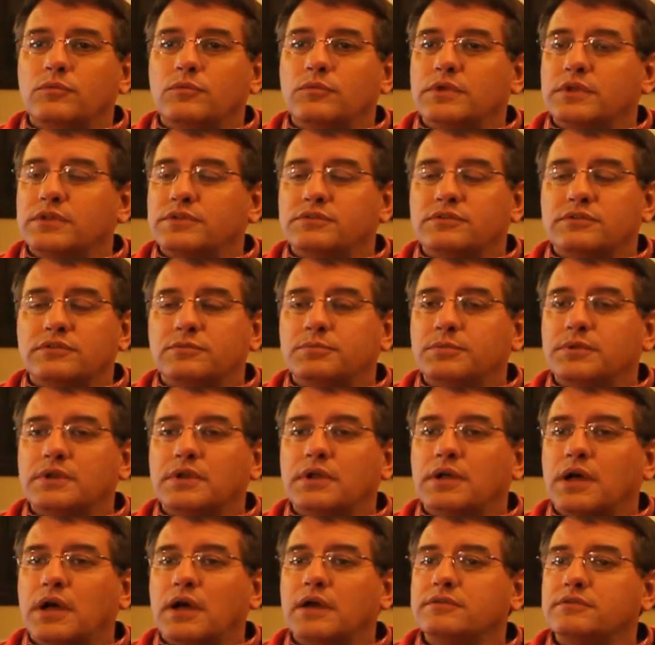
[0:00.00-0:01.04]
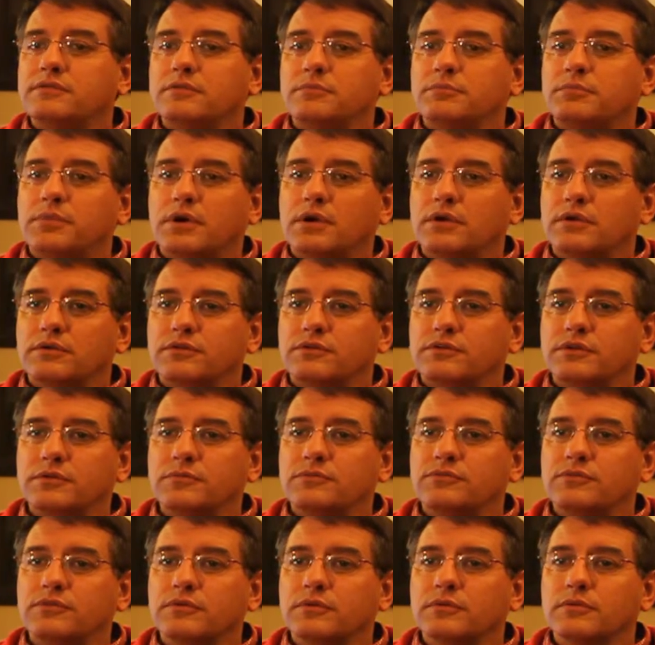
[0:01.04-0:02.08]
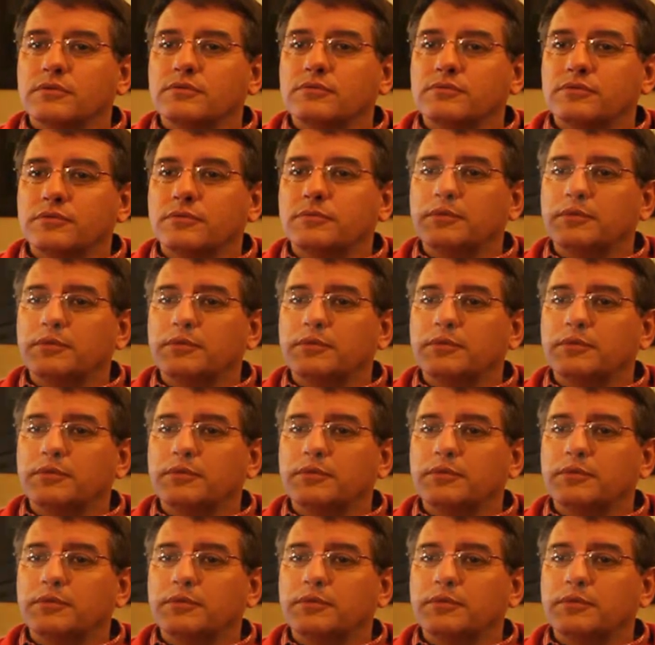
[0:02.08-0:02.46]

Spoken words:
it's just been an awesome partnership for